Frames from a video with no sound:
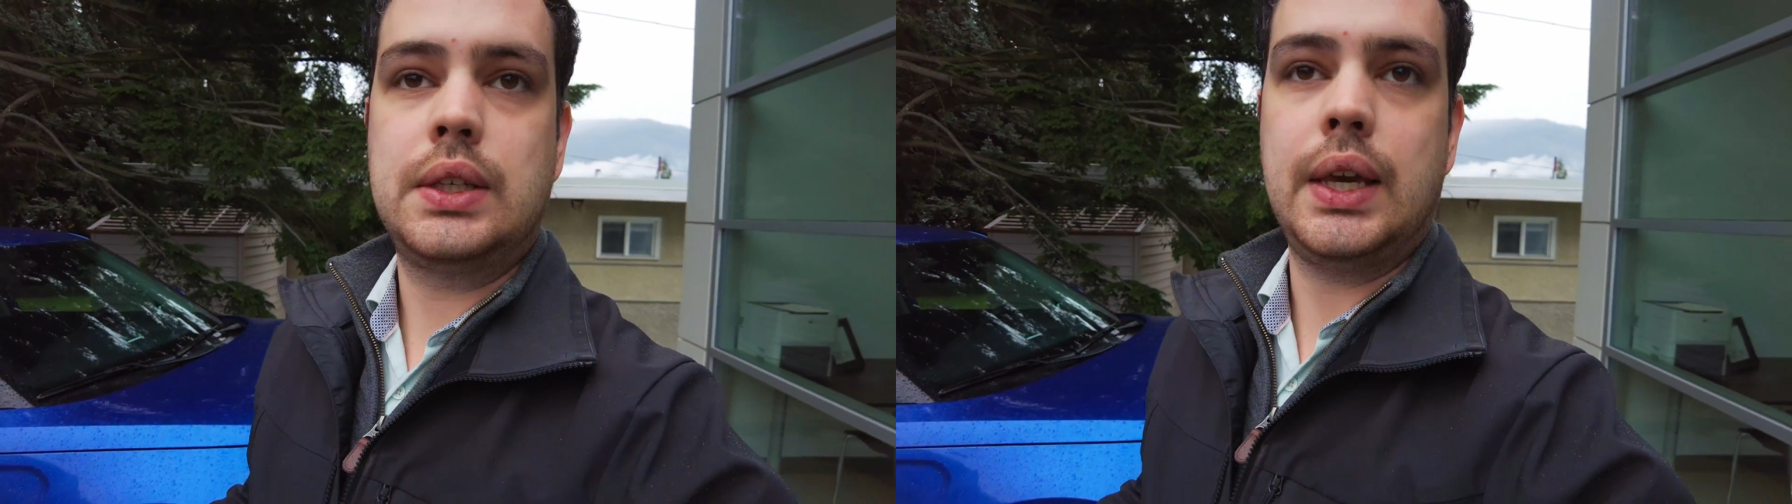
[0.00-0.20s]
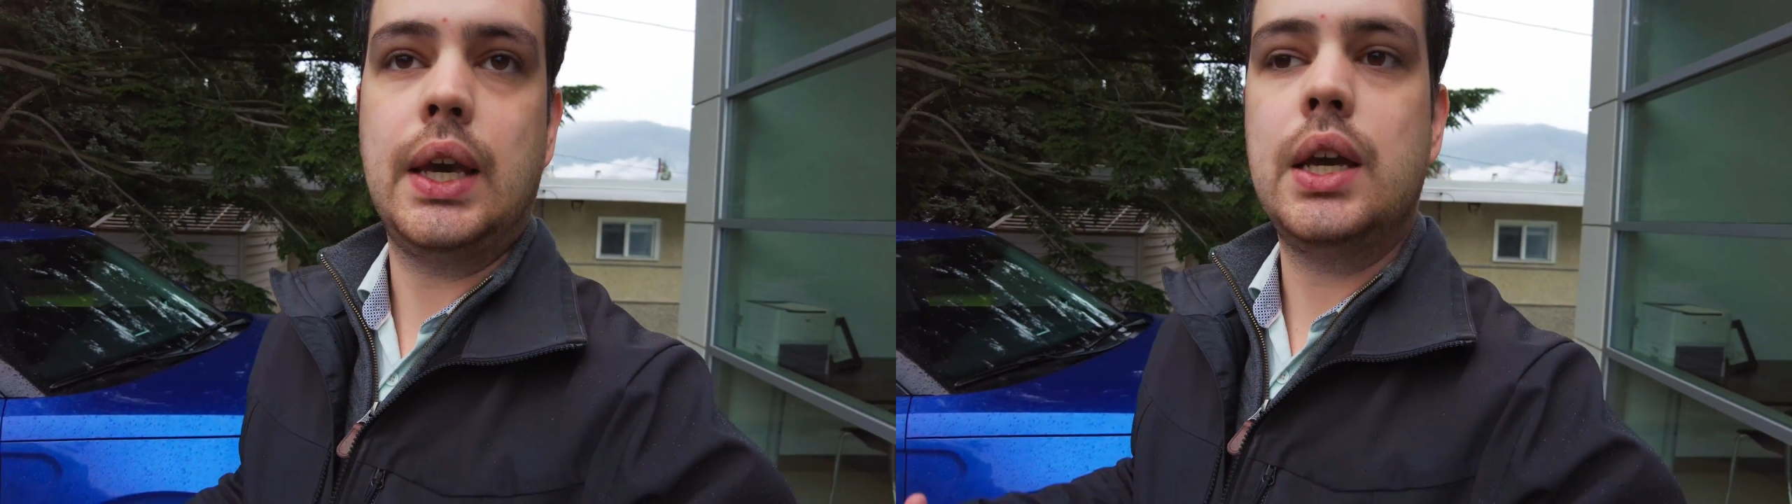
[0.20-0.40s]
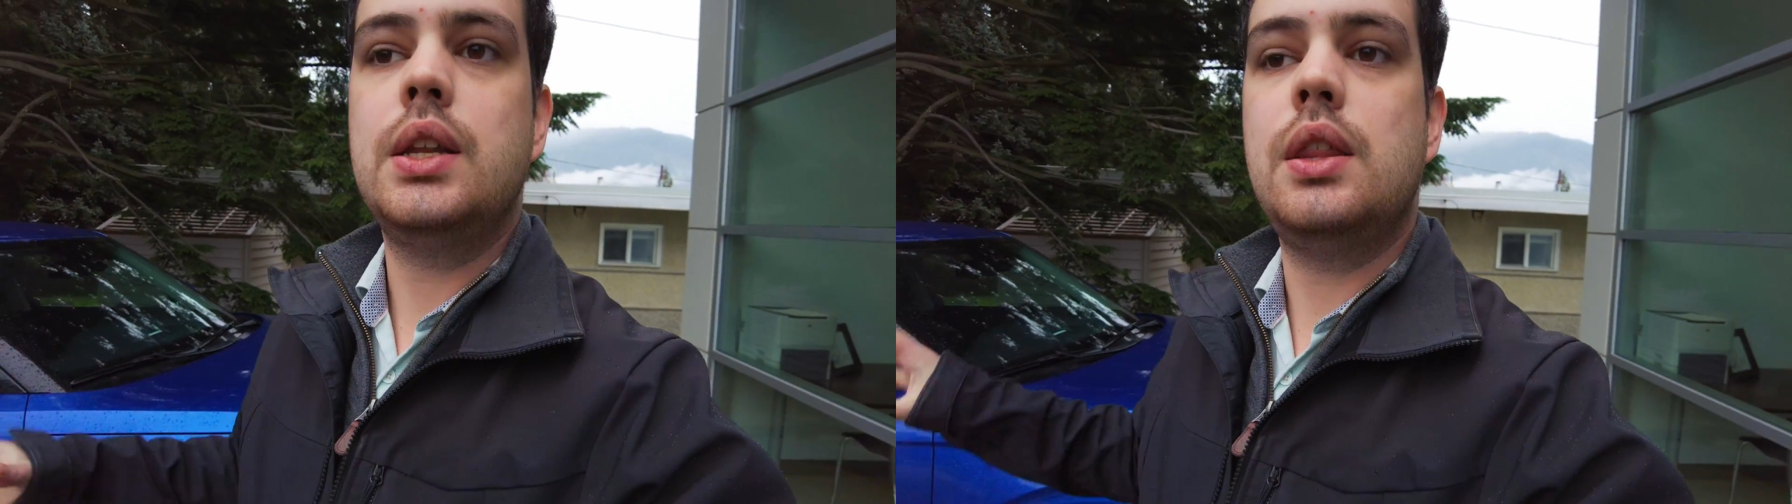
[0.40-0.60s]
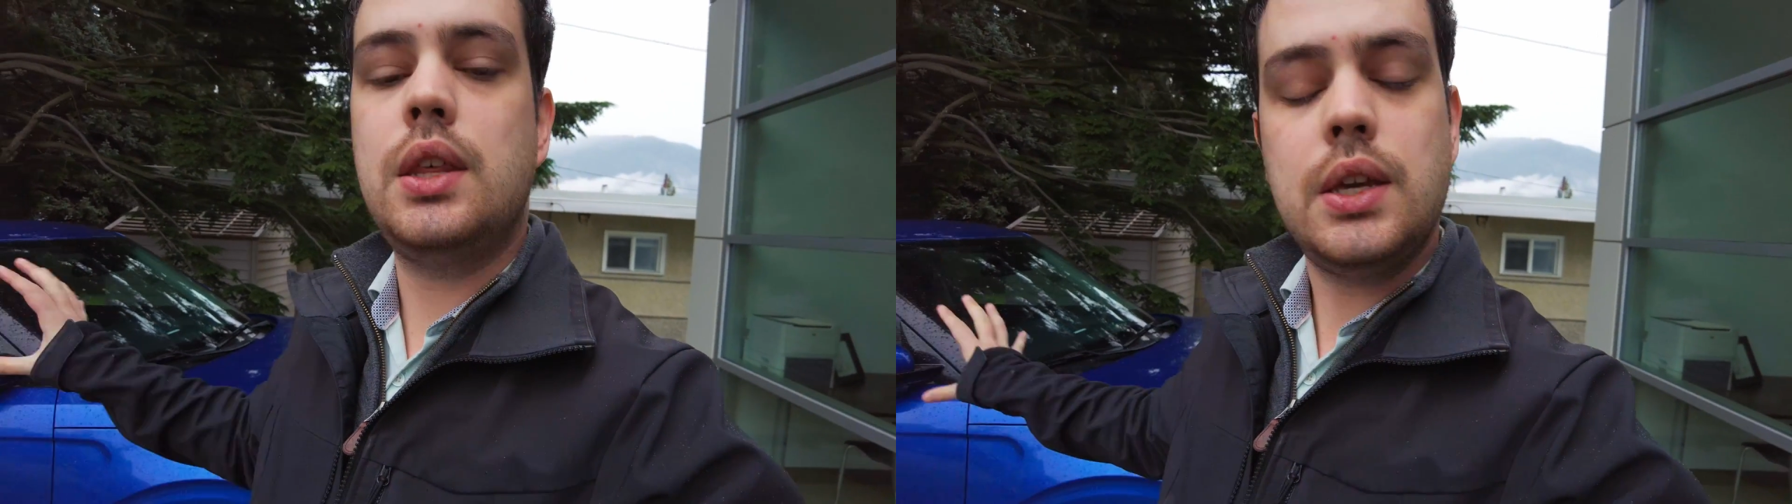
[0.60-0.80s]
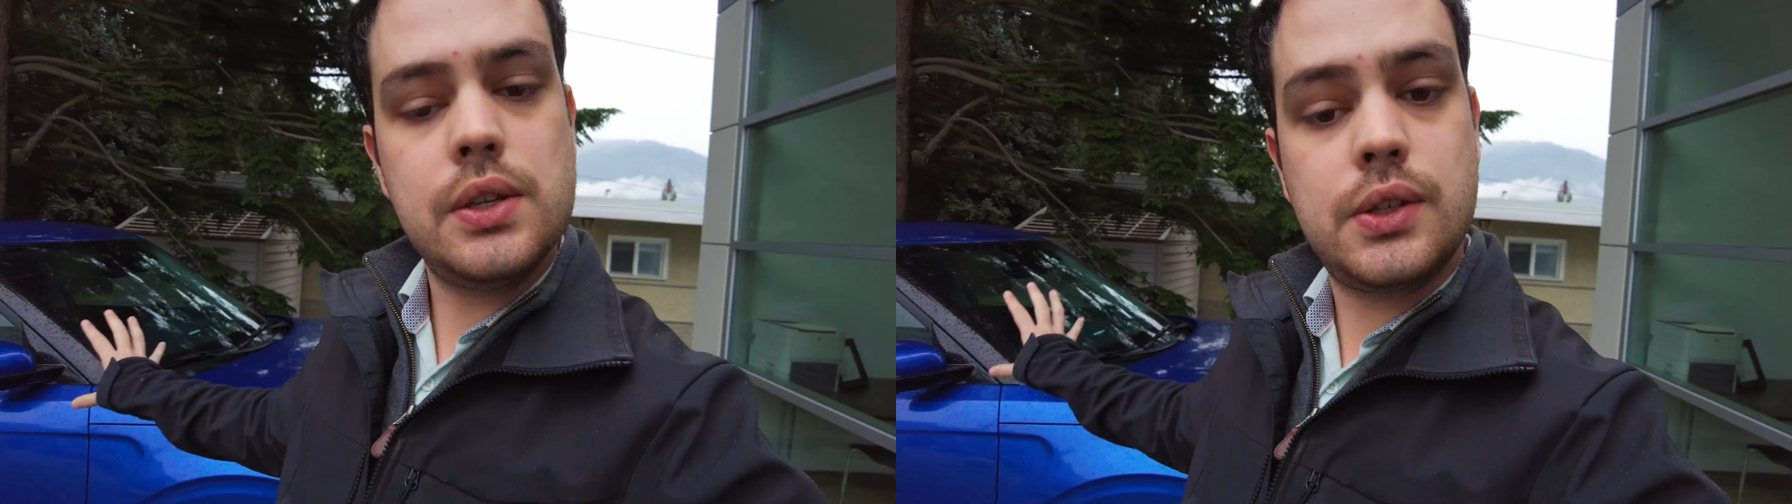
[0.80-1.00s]
can
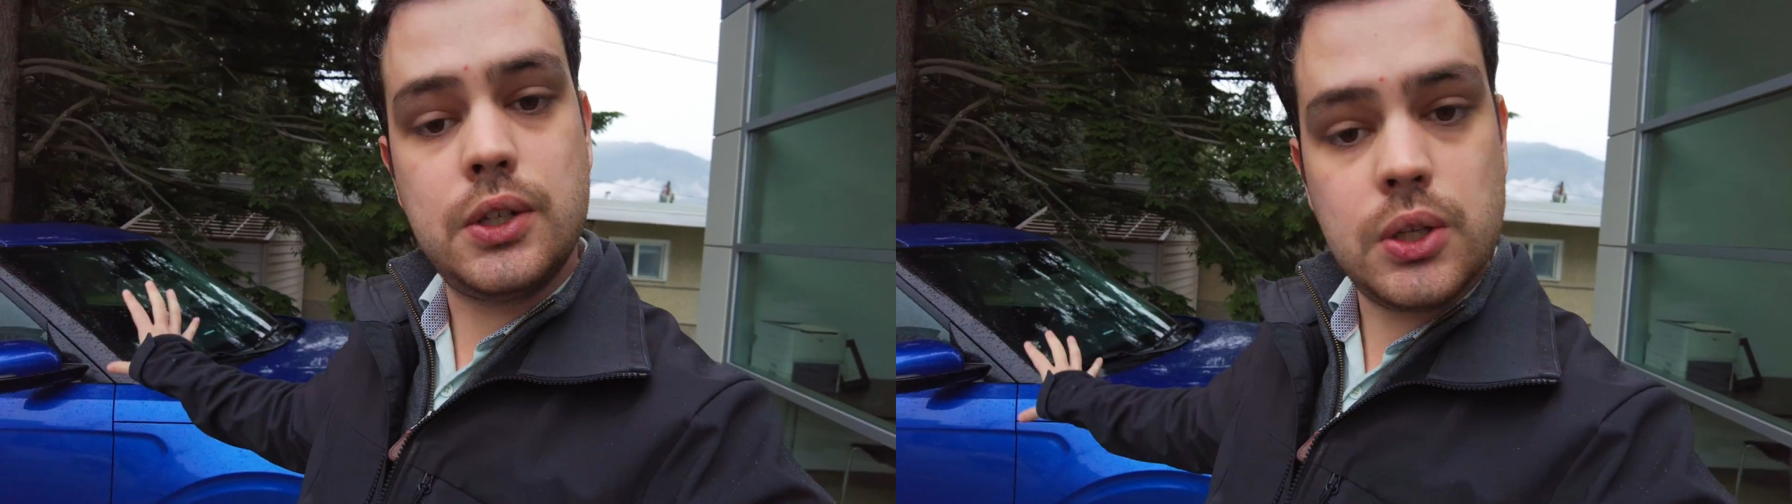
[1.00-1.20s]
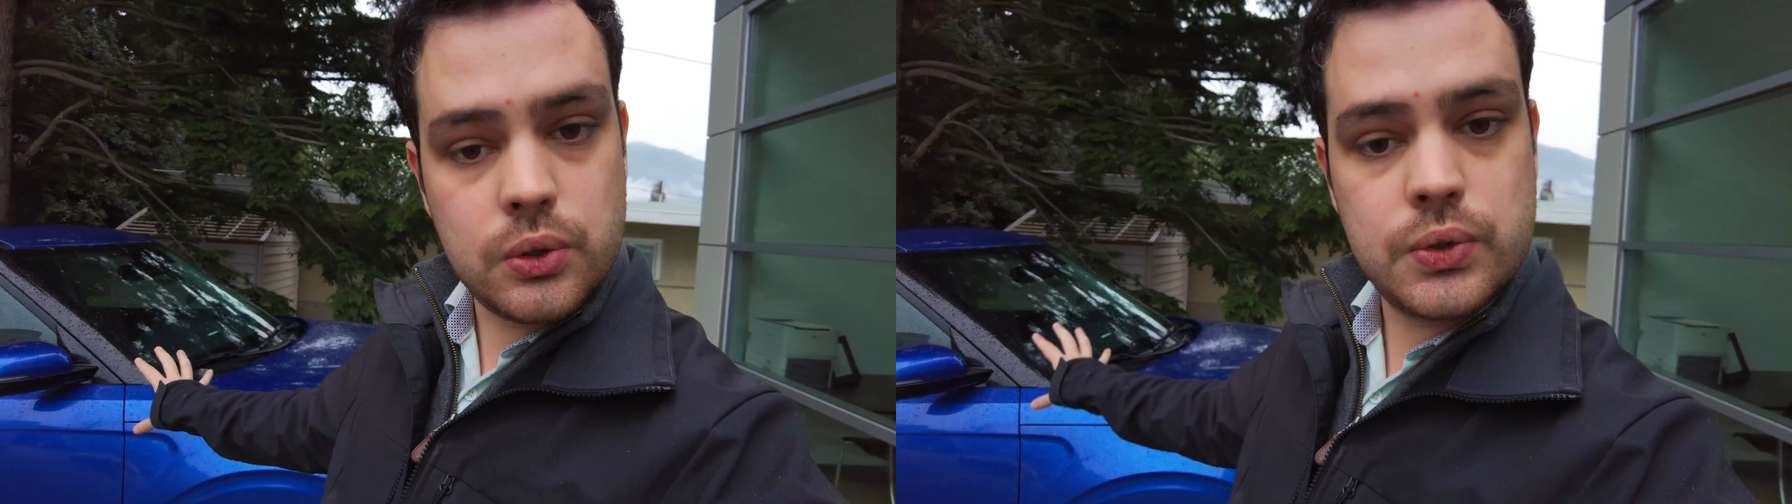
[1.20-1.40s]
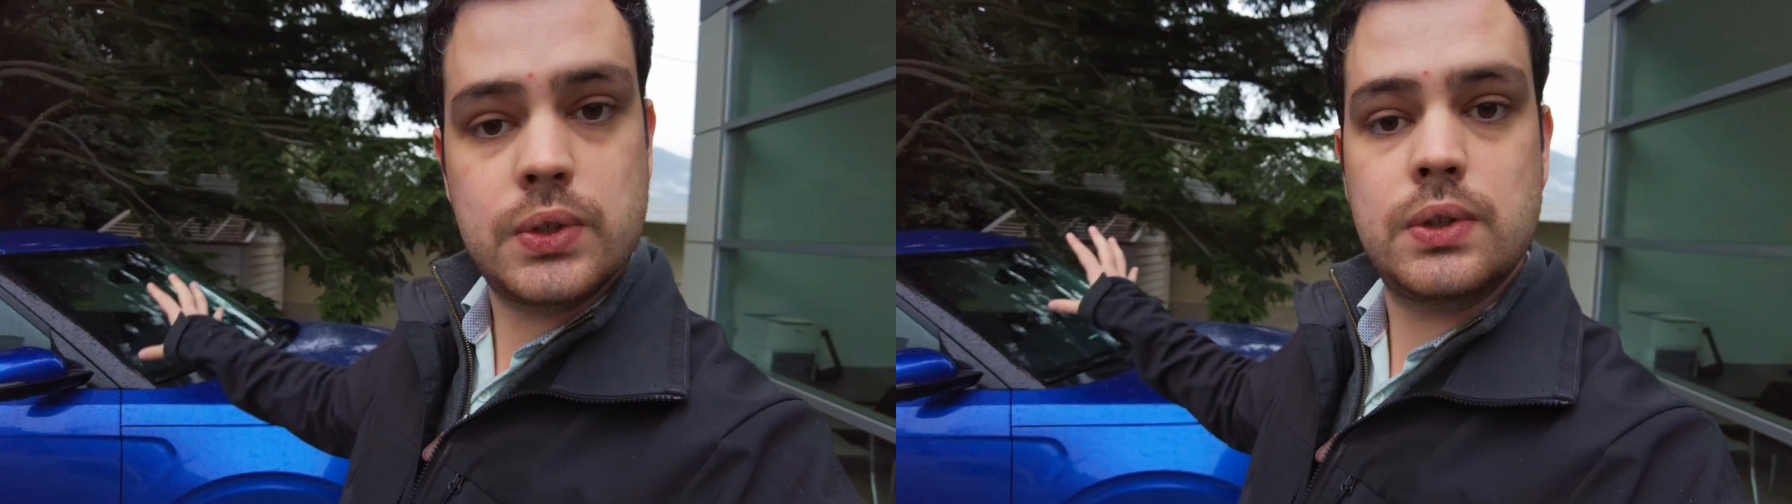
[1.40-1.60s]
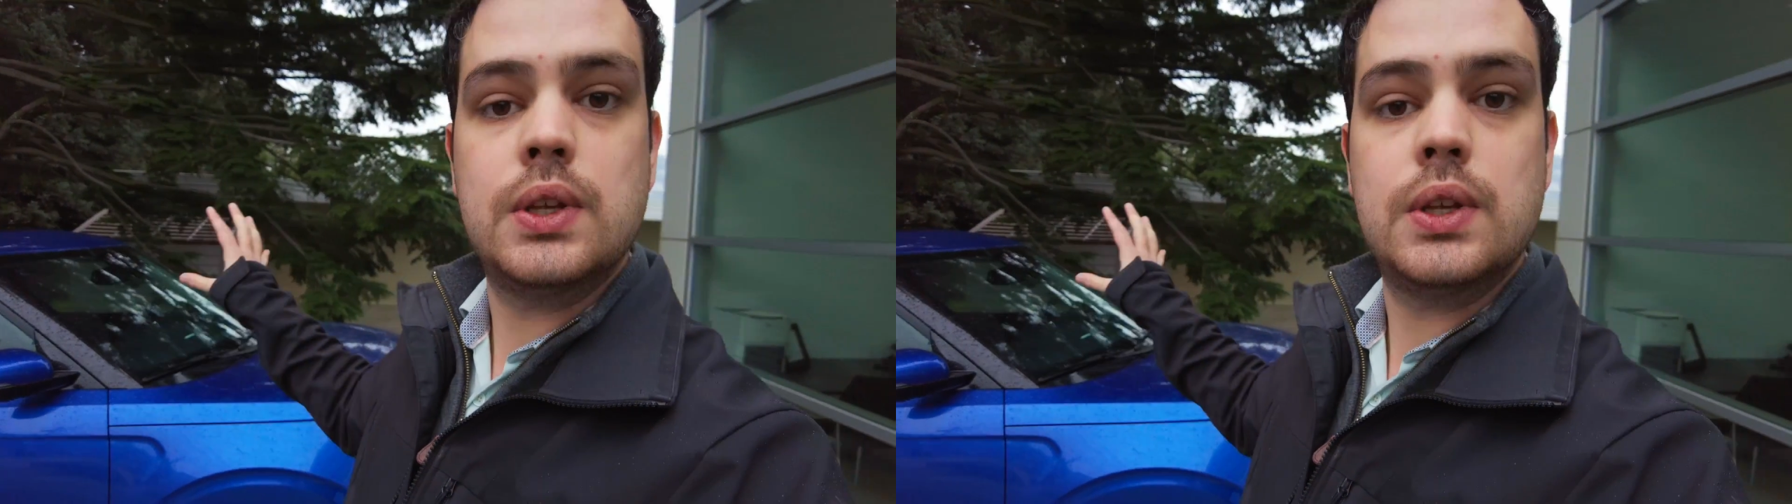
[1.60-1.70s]
these use